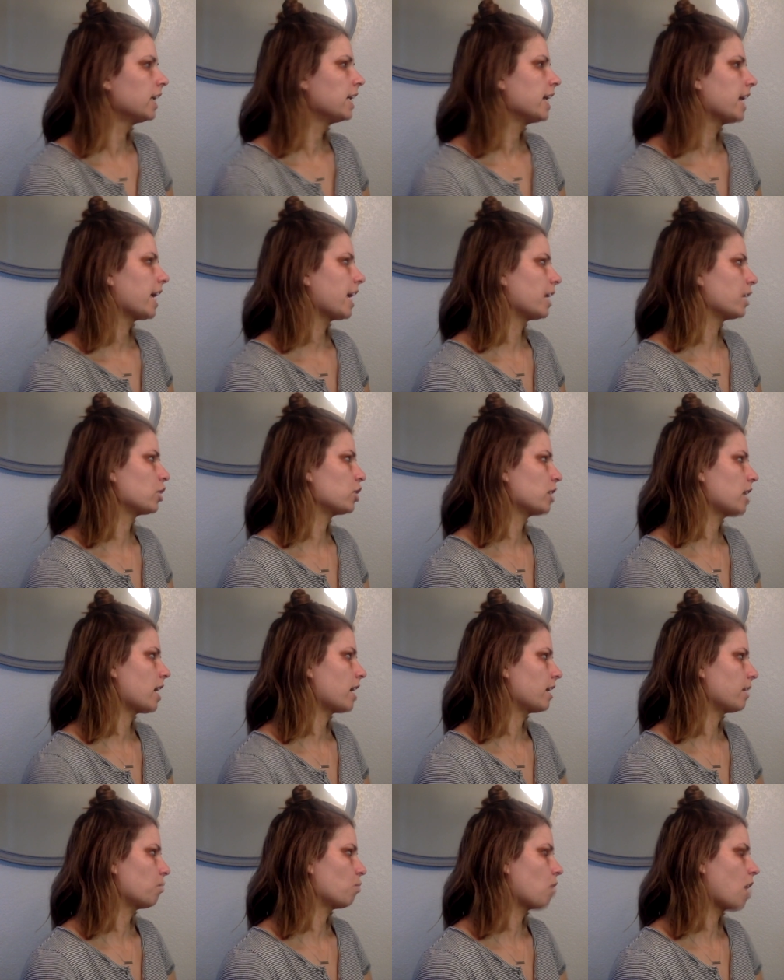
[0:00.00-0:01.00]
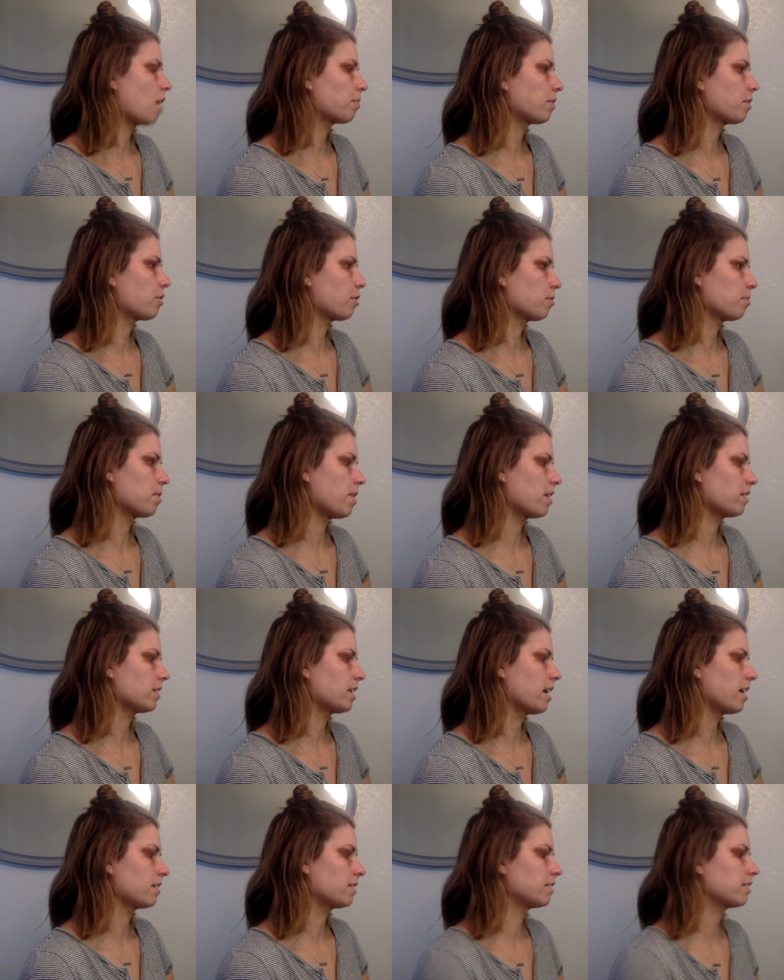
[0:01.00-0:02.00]
Yeah. And she had to walk through the
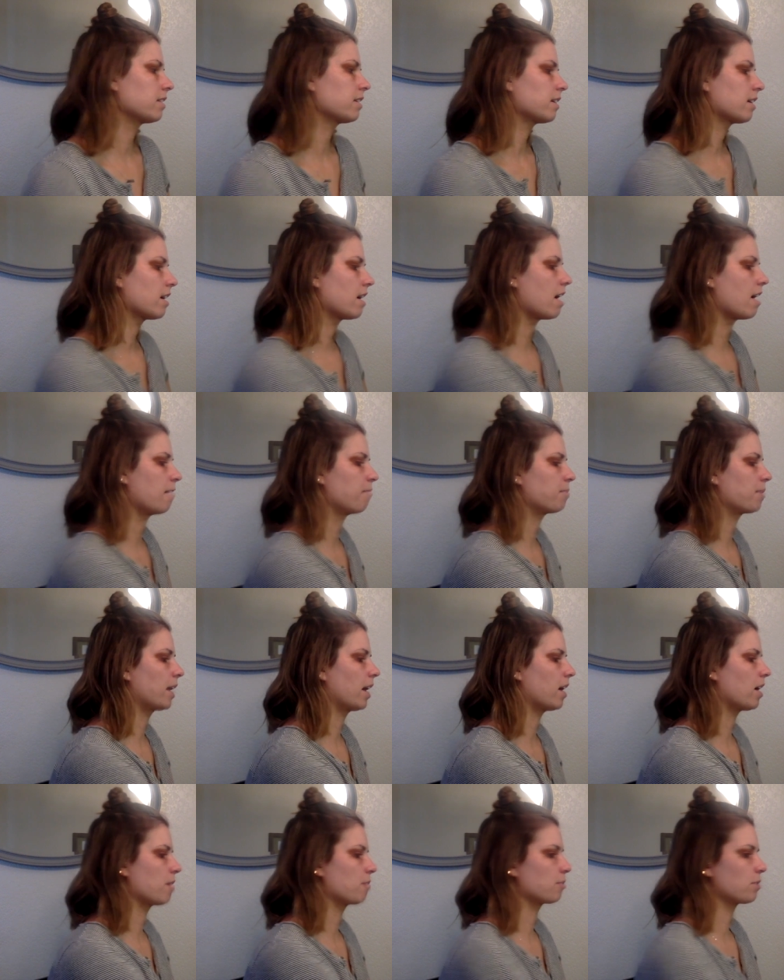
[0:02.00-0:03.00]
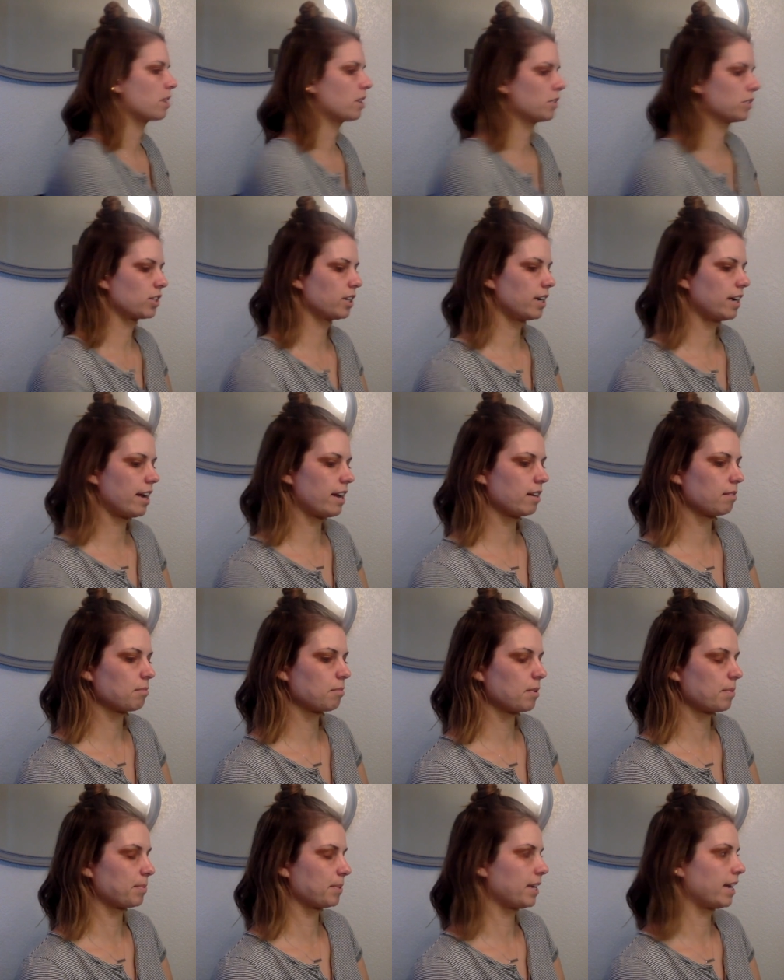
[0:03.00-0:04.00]
process of putting on bronzer
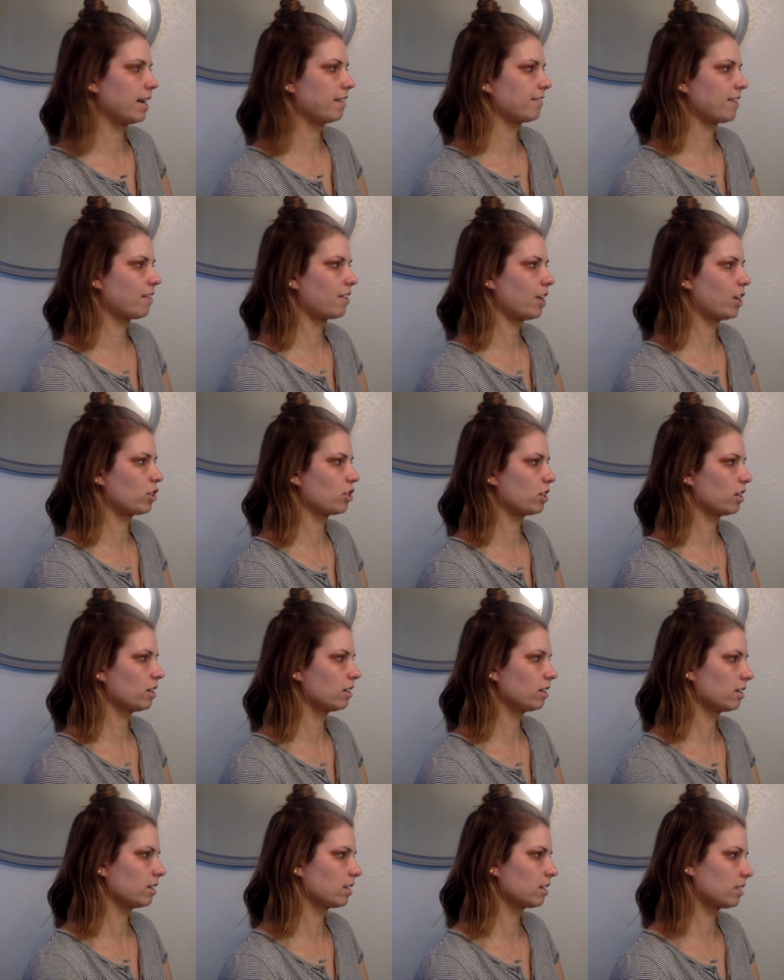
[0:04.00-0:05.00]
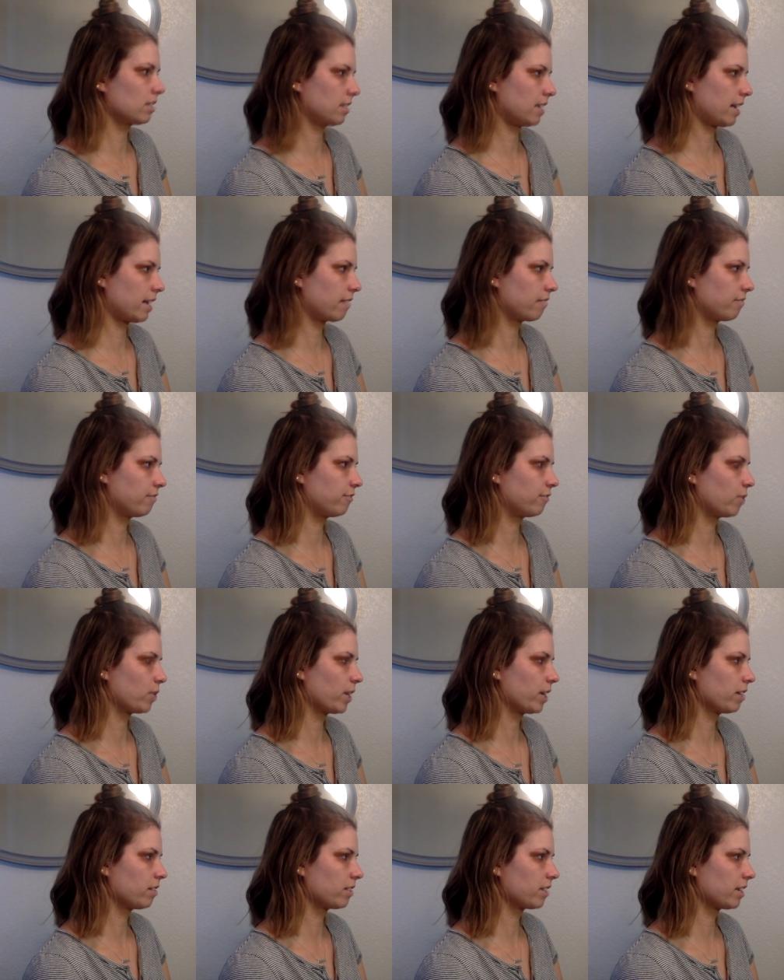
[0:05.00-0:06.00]
and applying foundation. This is like
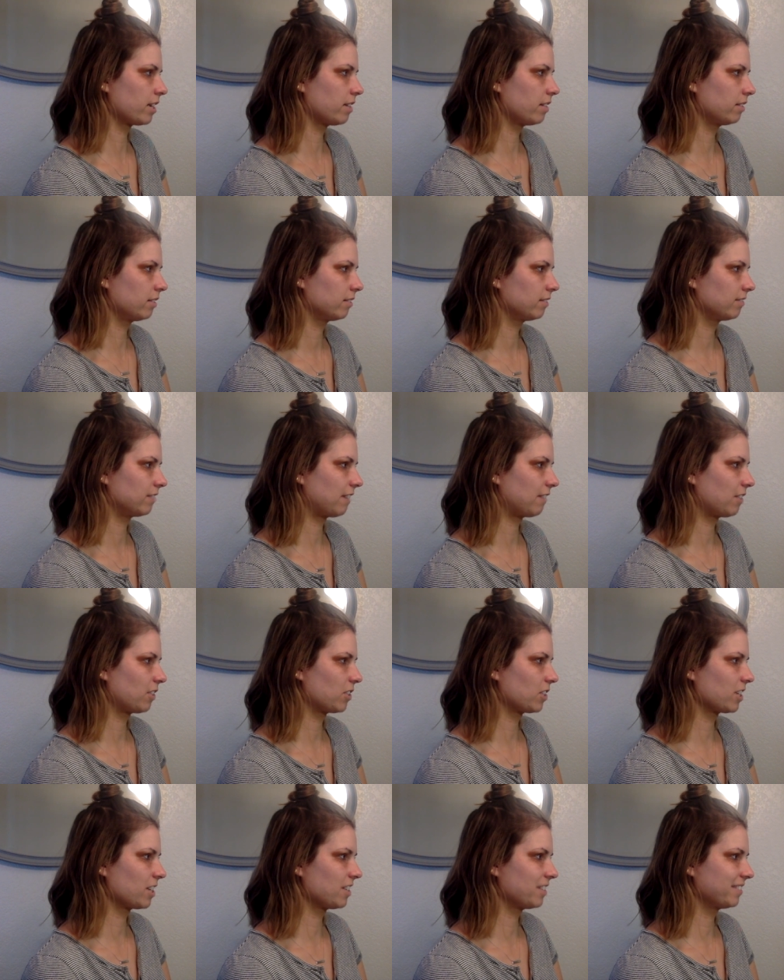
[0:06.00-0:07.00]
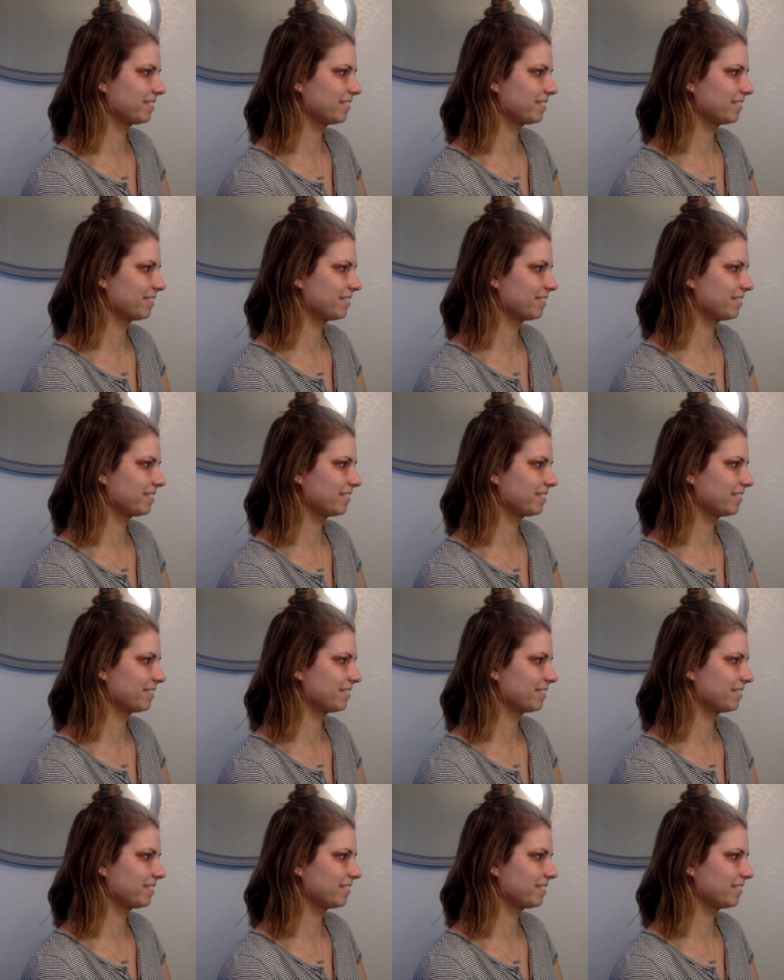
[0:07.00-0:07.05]
four years ago, five years ago.